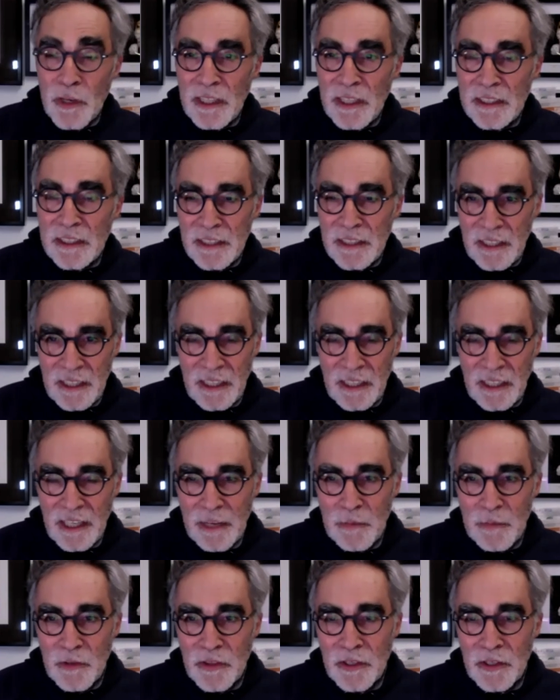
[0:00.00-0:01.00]
That's the, the
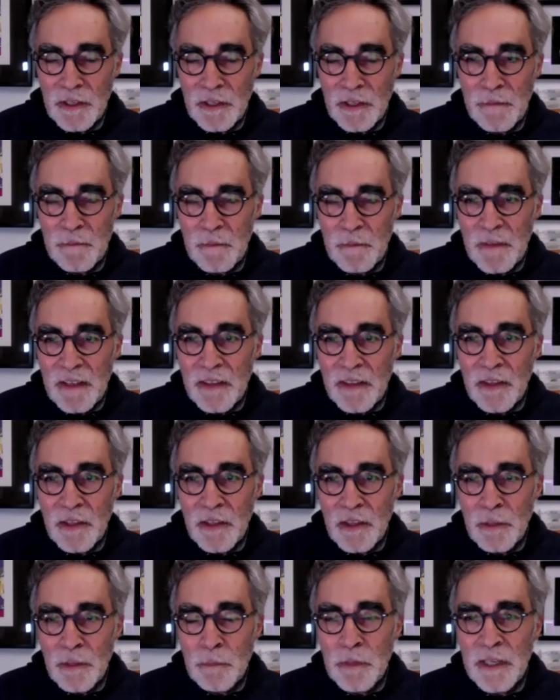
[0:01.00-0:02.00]
name of the the,
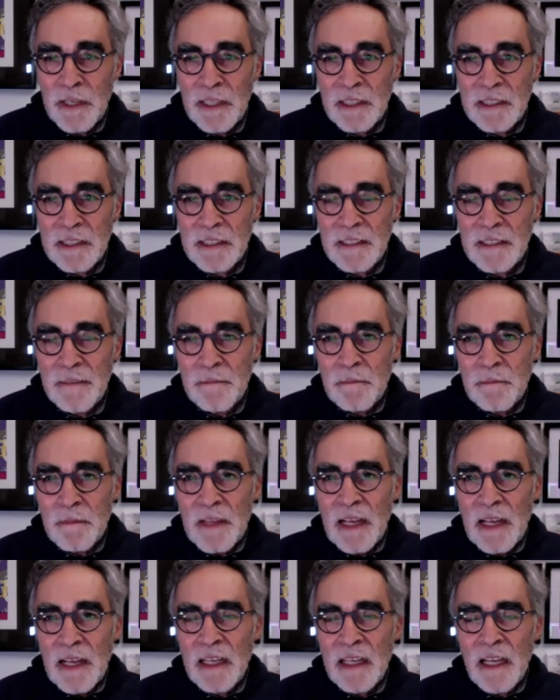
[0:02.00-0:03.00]
so, the oh, yeah. piece.
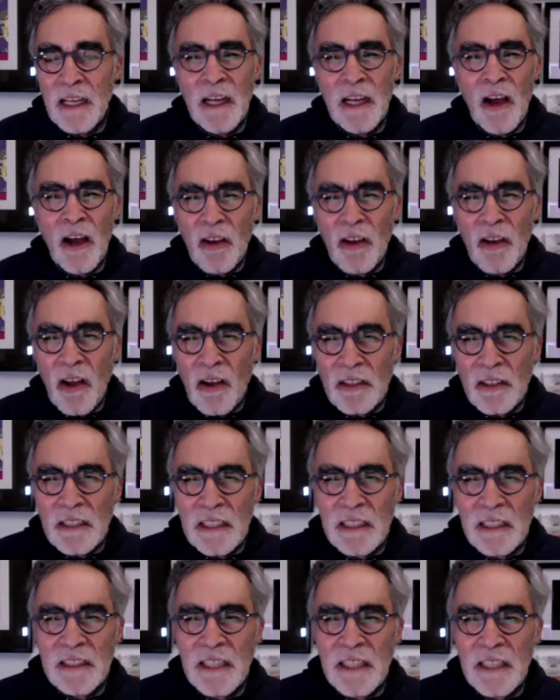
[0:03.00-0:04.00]
Yeah. And and how long
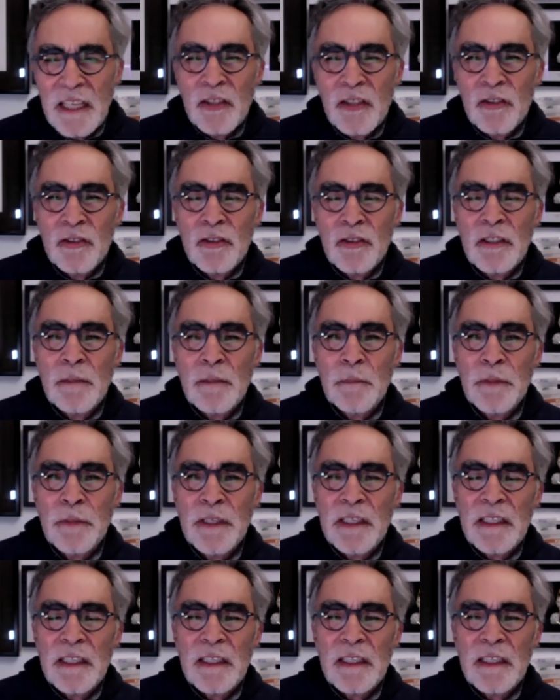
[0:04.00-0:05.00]
did it take you to
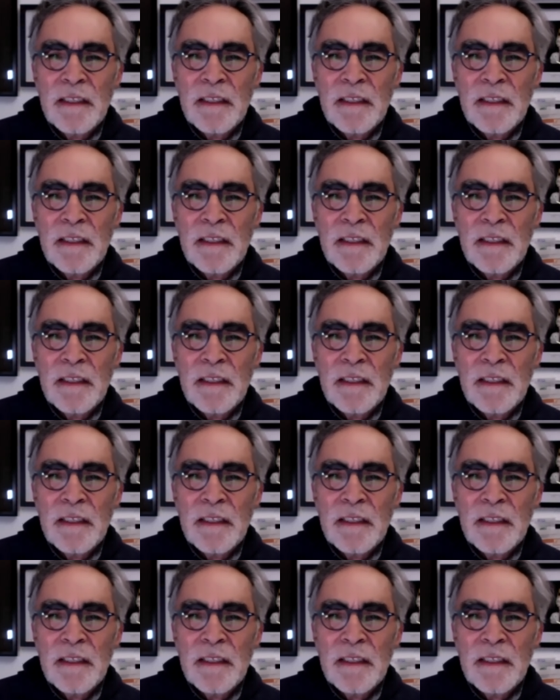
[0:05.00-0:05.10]
complete it?